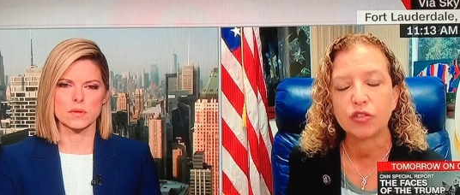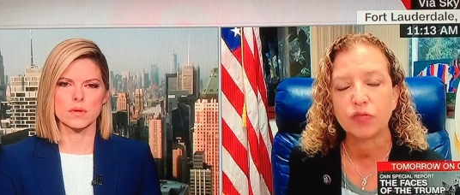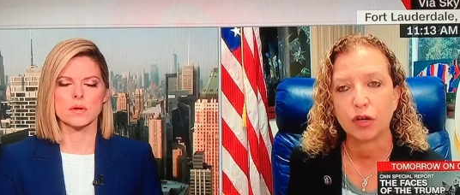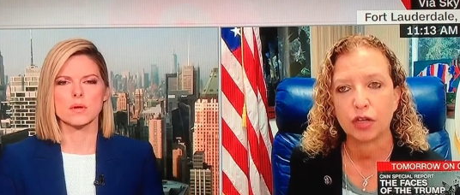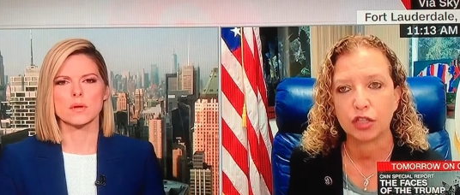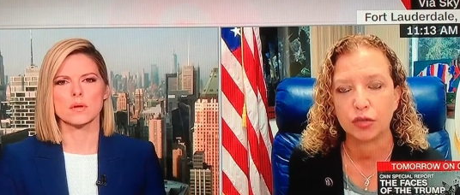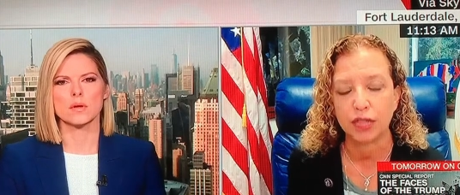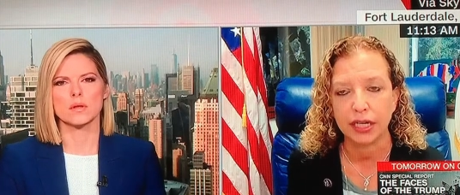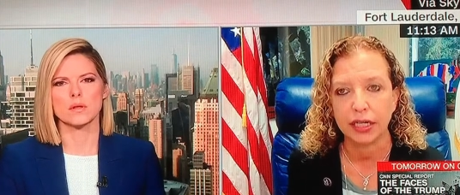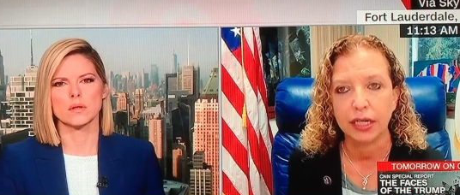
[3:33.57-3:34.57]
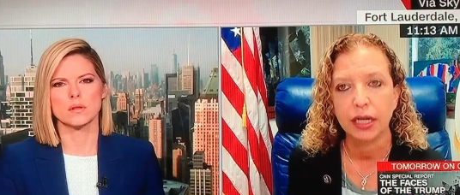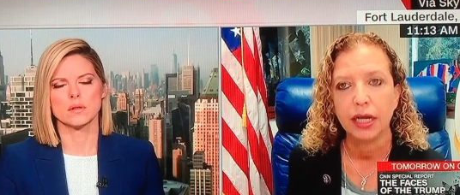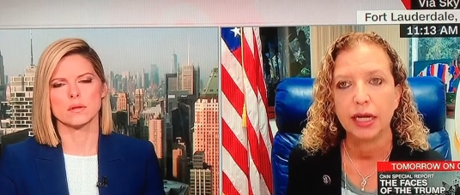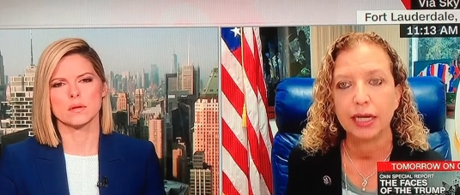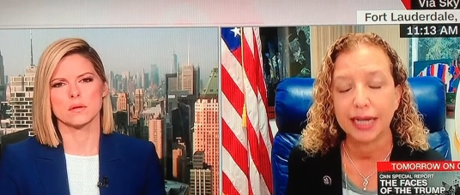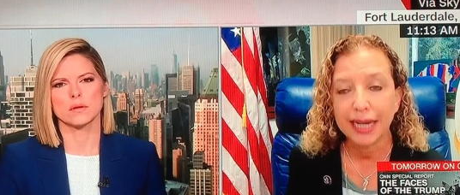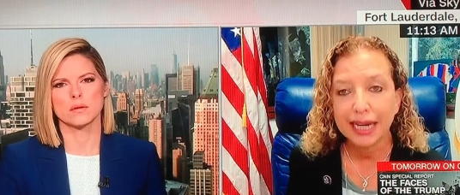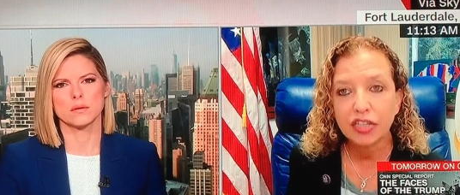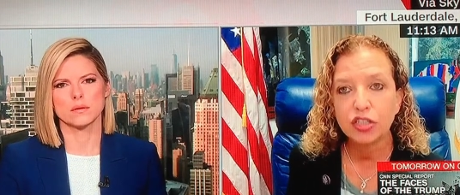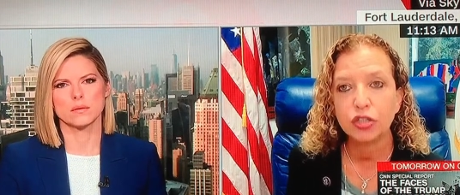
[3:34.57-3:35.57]
Speaker 1: of our country in
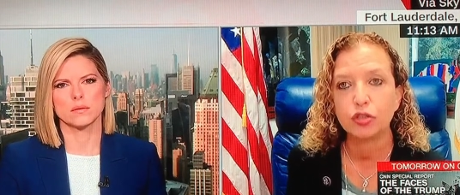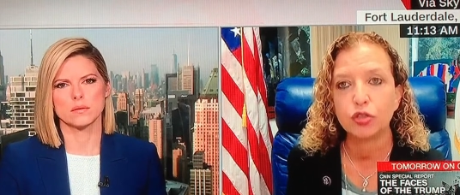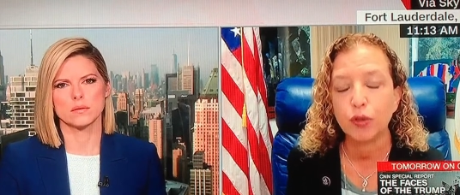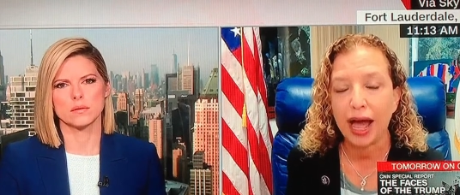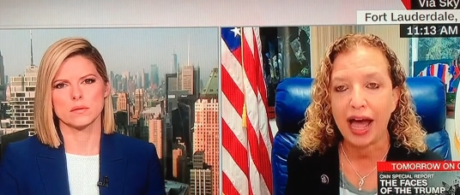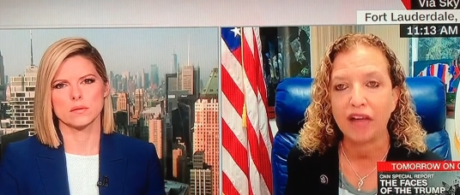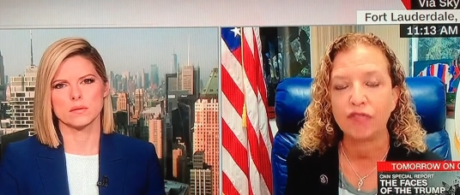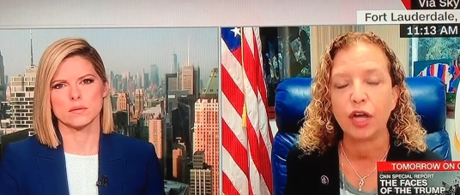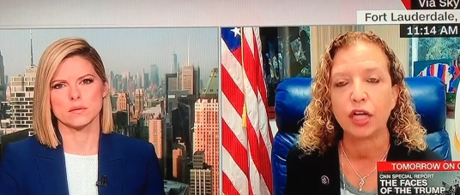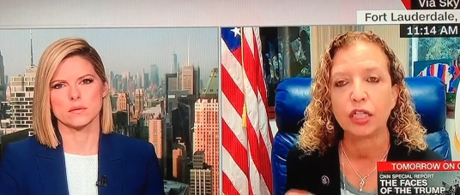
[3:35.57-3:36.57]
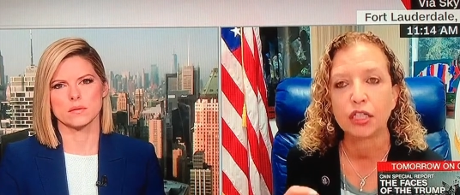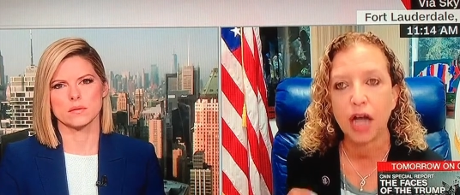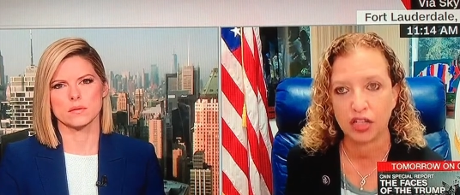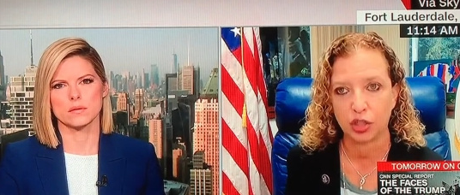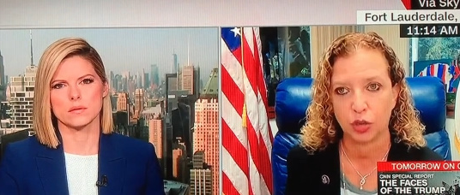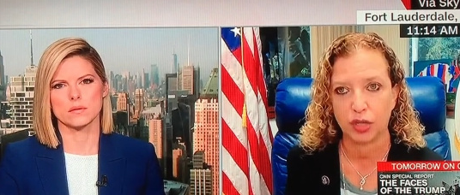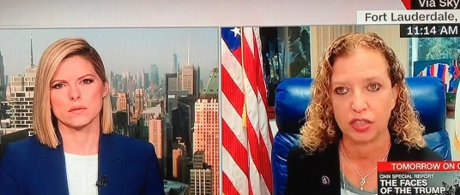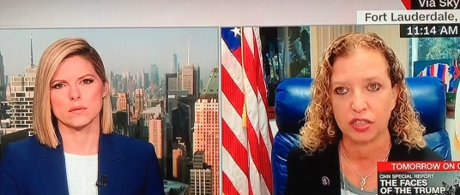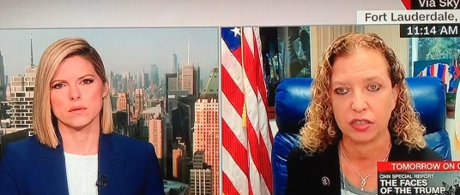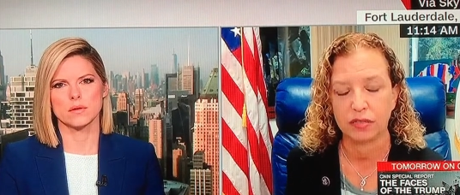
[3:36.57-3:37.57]
needs to have
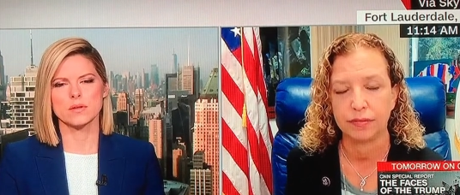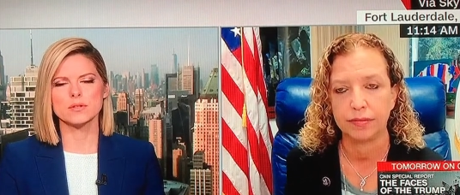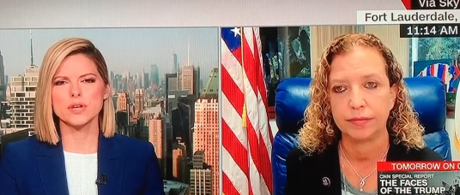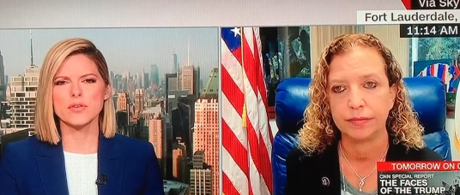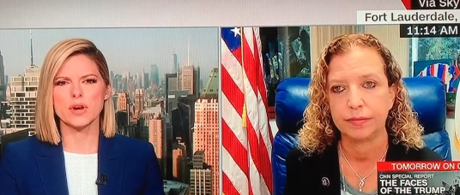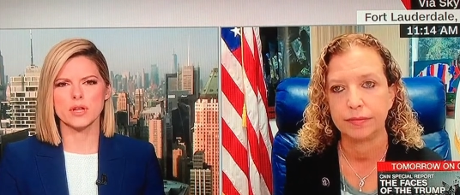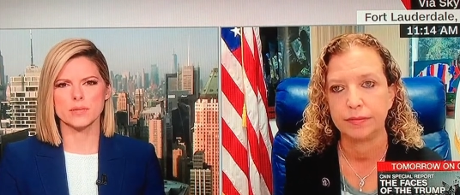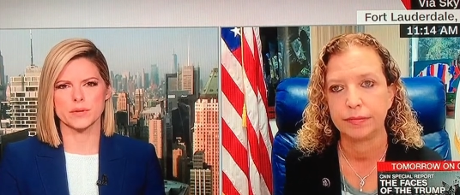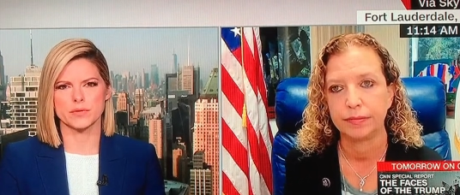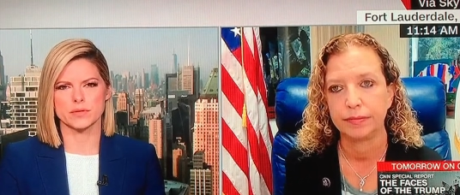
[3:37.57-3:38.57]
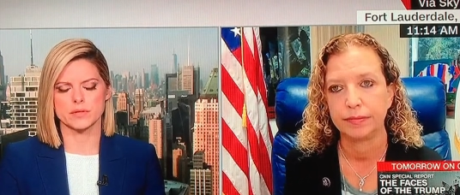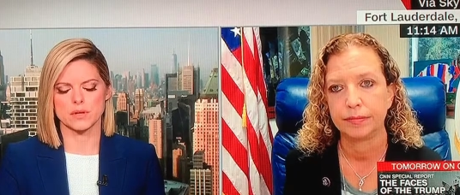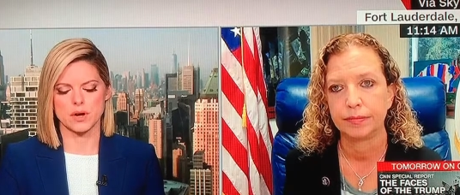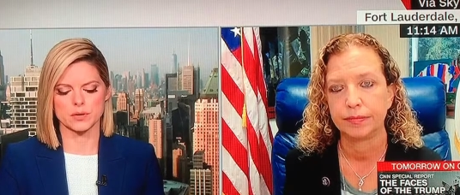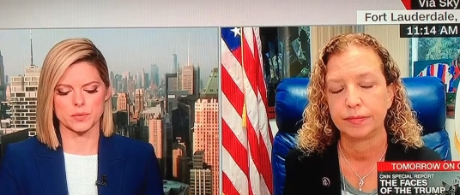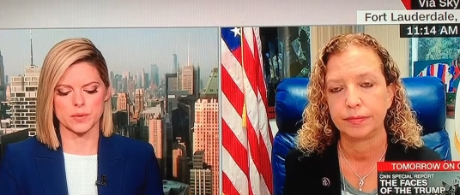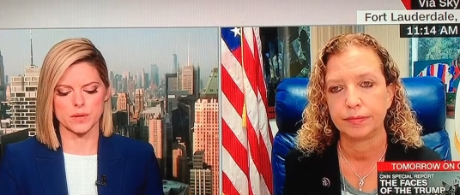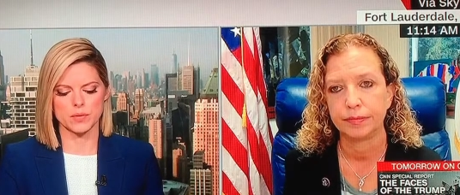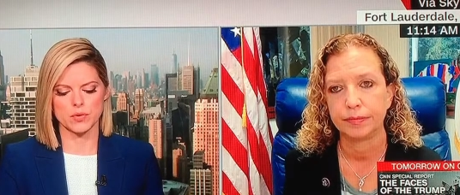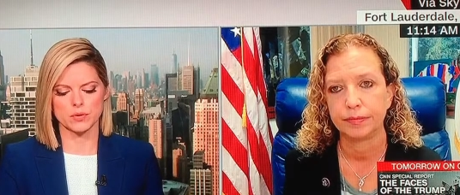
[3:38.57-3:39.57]
consequences.
Speaker 2: There's another element of this, Congresswoman.
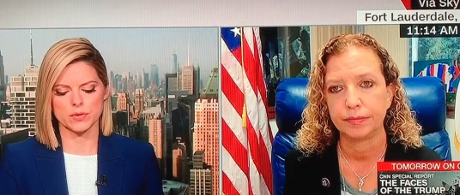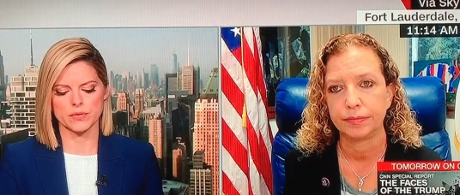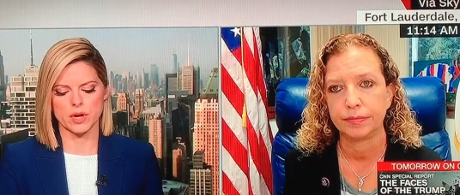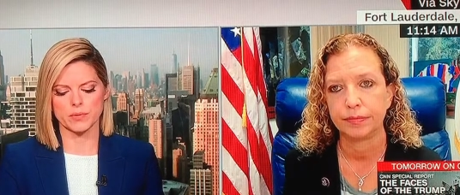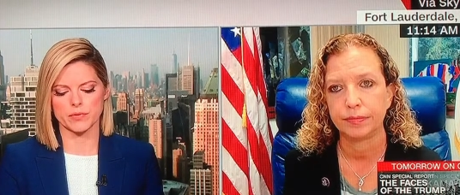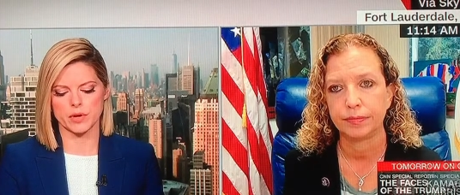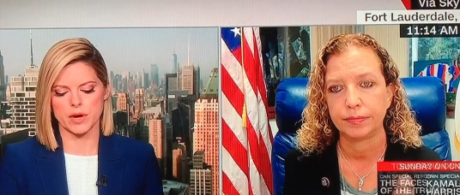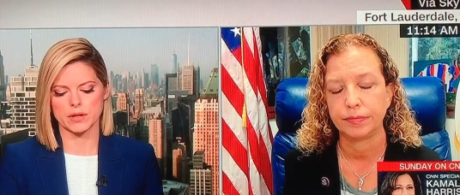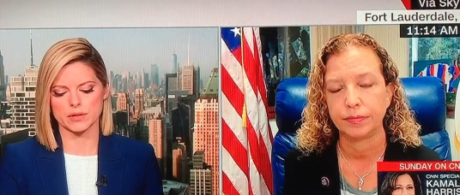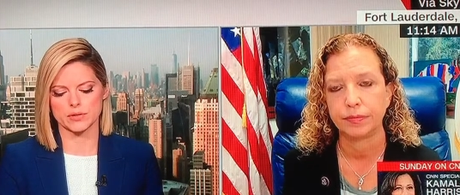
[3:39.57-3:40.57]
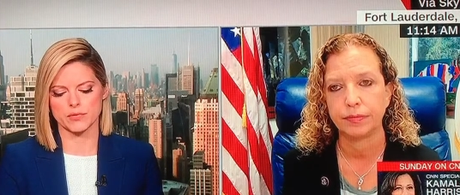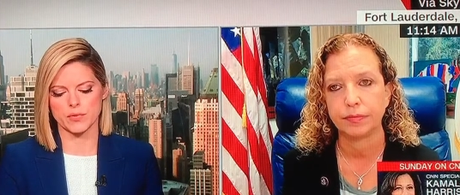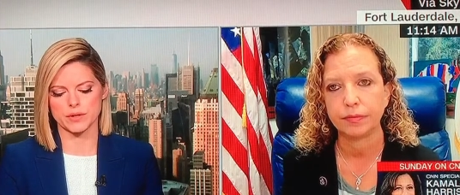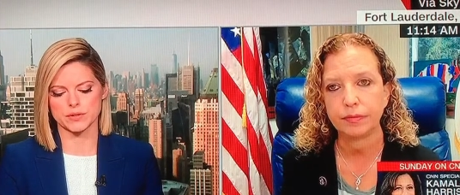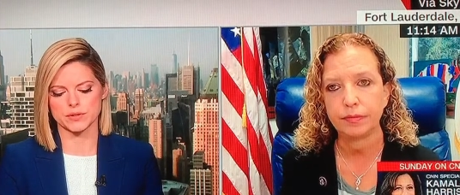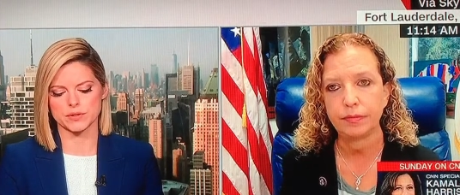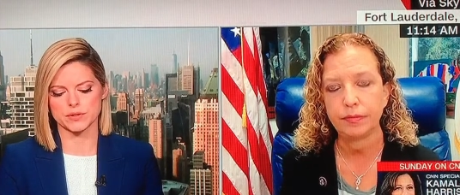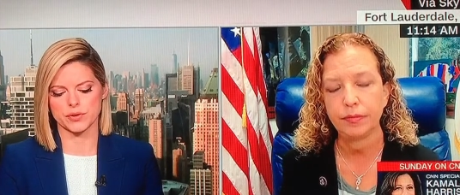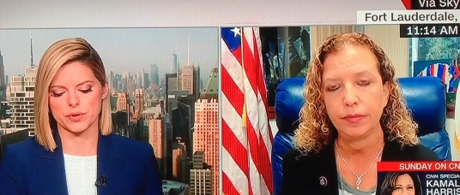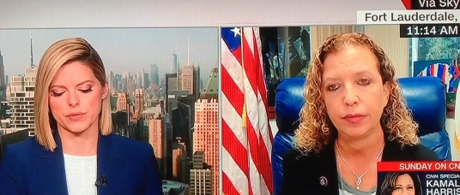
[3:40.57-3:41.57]
I mean, you also have a couple of your colleagues who've raised
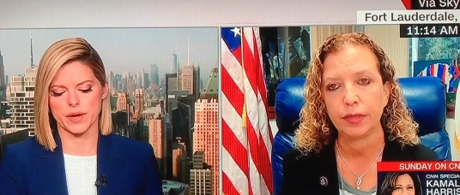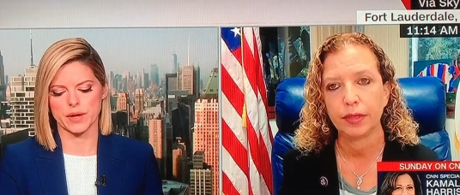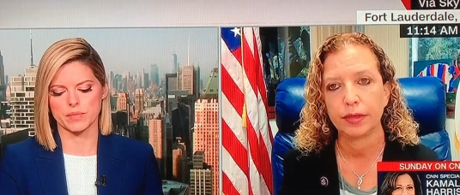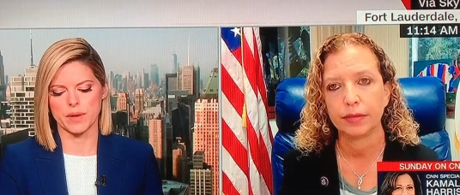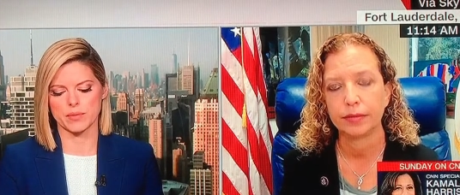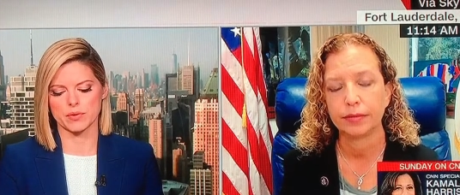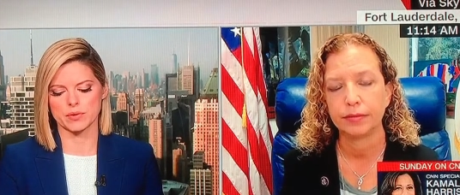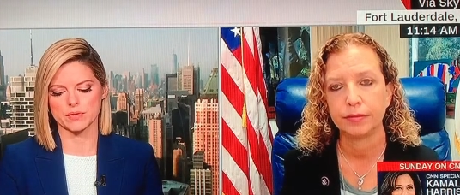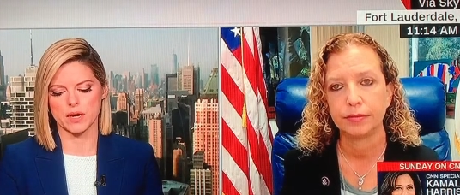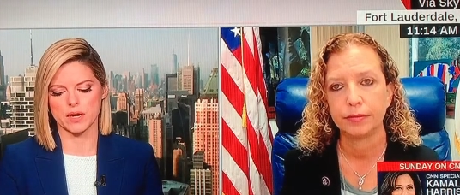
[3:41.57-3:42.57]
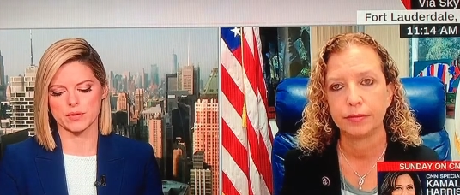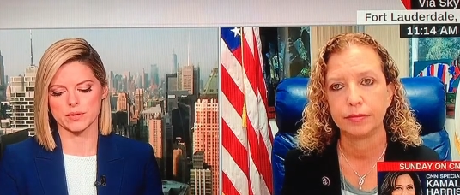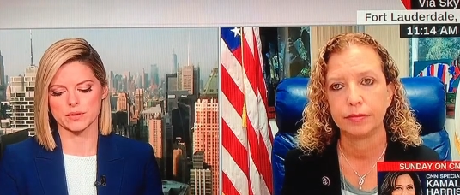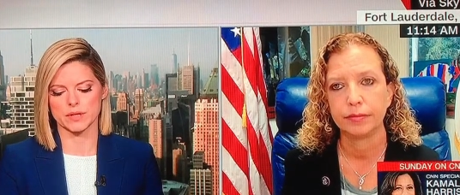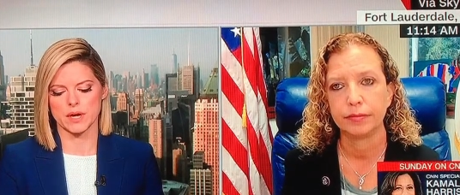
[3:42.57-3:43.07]
concern that members of Congress